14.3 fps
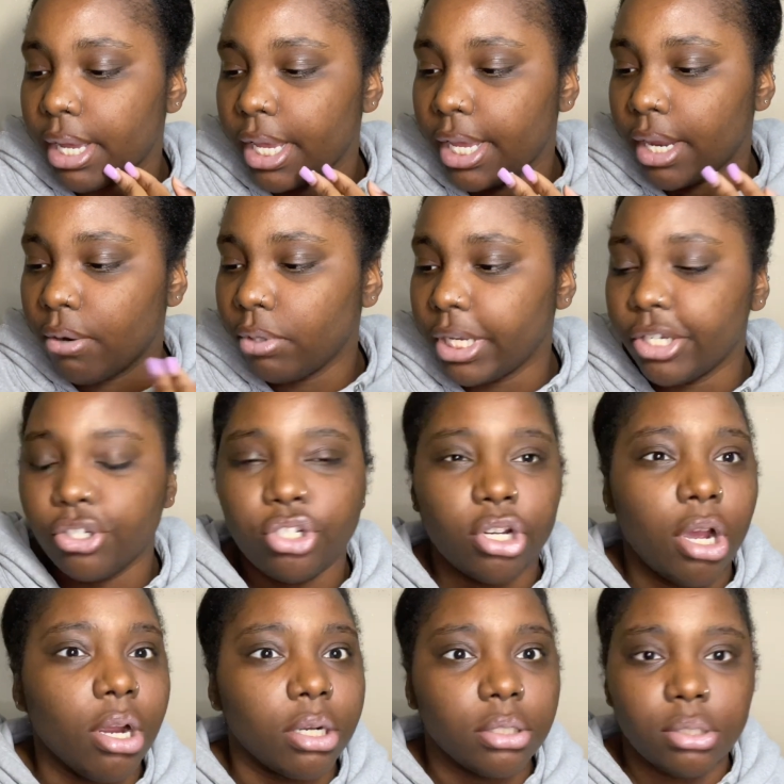I don't think it's
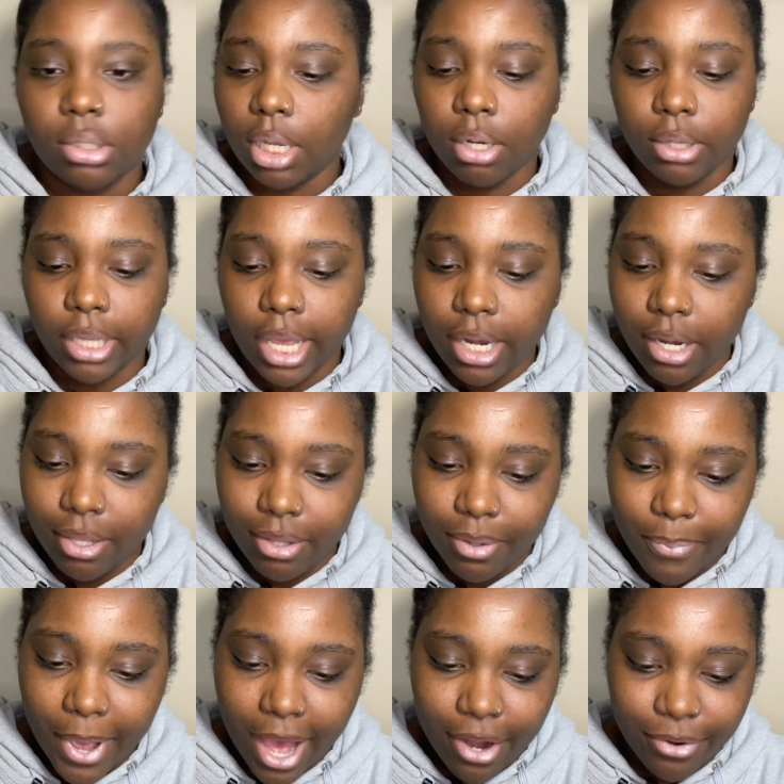charged. I don't think any of the
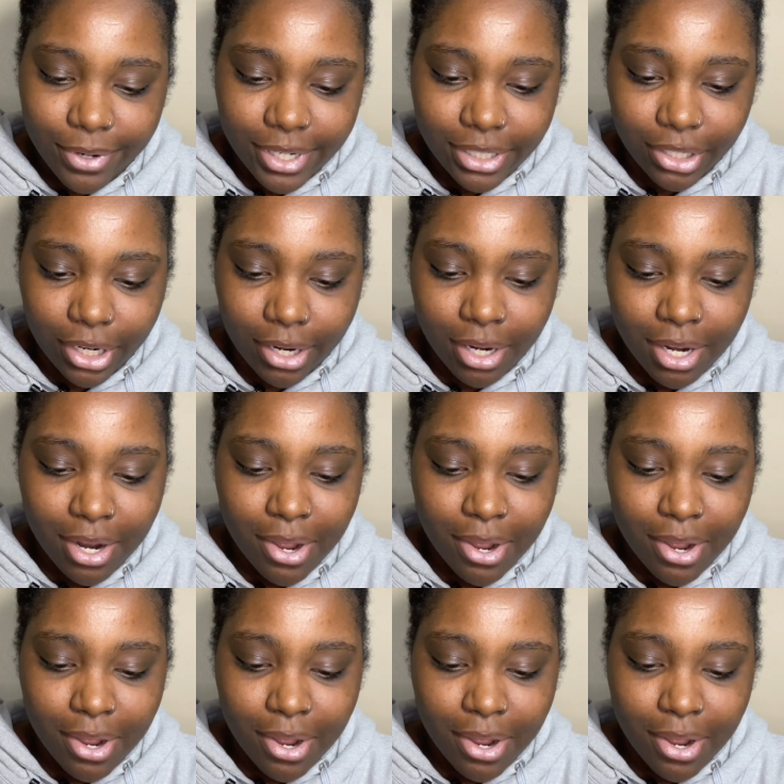batteries are